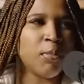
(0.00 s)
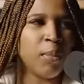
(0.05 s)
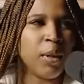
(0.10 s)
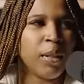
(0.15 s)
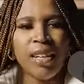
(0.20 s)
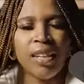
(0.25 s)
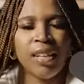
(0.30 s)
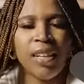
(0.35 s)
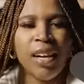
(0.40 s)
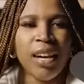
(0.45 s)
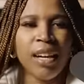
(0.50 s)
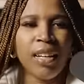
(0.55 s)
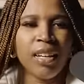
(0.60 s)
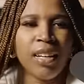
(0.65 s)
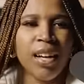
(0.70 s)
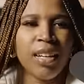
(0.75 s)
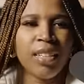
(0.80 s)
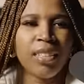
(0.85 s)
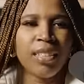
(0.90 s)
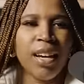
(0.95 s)
But
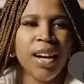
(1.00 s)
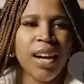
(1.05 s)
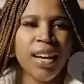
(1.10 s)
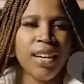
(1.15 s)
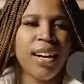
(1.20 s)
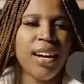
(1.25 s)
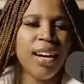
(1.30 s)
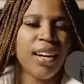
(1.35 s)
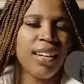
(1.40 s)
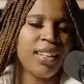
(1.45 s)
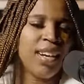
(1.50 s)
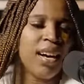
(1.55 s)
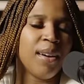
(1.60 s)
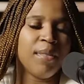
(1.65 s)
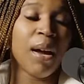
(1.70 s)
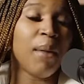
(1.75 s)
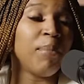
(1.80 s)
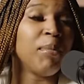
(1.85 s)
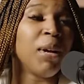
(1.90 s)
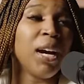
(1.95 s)
yeah, I, I, I
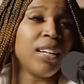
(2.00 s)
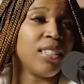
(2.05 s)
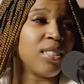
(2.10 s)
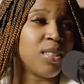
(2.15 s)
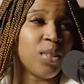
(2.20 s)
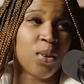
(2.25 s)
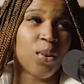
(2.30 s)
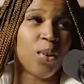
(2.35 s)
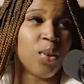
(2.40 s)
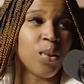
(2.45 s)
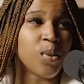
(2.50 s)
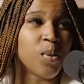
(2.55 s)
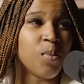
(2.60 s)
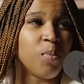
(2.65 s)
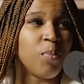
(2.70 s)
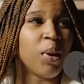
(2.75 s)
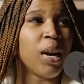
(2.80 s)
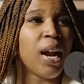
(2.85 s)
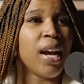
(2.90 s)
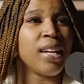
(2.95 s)
I'm not into girls,
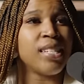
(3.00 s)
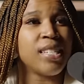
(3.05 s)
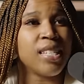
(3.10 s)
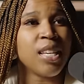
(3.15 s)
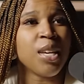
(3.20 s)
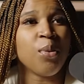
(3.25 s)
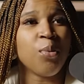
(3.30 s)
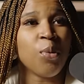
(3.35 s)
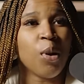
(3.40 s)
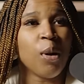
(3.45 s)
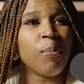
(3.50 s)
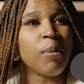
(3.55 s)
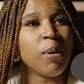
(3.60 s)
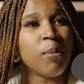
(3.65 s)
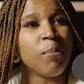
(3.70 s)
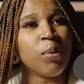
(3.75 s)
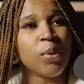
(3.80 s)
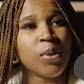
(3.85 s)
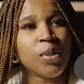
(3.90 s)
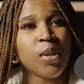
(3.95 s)
but I see where
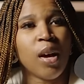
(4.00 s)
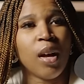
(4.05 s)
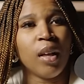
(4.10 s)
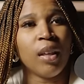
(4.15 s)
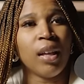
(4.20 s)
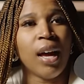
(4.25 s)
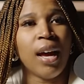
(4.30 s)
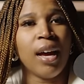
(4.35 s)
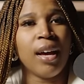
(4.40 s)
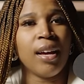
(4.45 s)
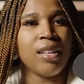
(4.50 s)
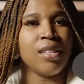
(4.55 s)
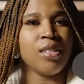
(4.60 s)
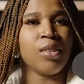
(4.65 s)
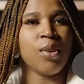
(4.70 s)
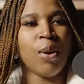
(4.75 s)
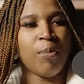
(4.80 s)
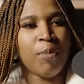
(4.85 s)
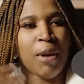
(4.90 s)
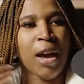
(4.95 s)
people saw that, and
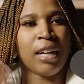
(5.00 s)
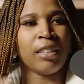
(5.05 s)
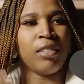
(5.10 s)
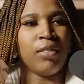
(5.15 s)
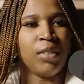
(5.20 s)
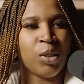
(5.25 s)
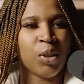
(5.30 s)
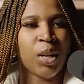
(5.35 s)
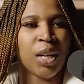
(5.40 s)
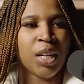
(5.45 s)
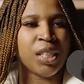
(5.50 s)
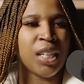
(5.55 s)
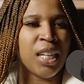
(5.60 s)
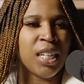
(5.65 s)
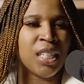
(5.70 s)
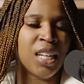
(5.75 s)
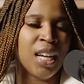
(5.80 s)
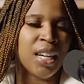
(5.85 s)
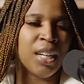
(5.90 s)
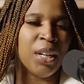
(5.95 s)
so I'm actively trying to
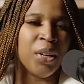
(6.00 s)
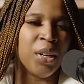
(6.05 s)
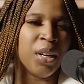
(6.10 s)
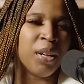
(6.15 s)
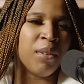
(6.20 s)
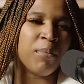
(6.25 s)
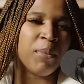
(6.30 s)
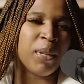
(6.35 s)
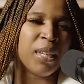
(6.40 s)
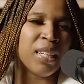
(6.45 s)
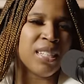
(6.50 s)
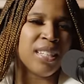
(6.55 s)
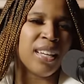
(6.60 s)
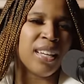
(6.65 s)
change that narrative because